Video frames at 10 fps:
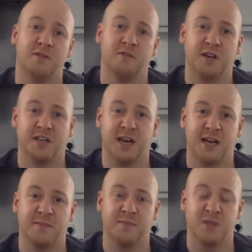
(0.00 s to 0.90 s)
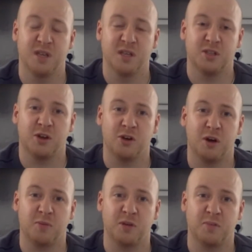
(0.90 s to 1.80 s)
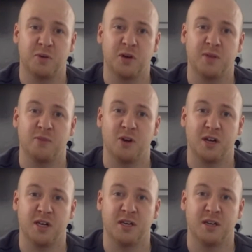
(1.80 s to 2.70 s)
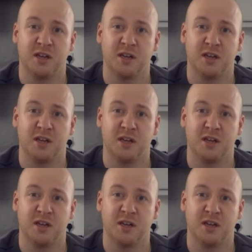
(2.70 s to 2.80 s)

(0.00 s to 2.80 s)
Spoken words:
running at him. So I'm going to put him right in.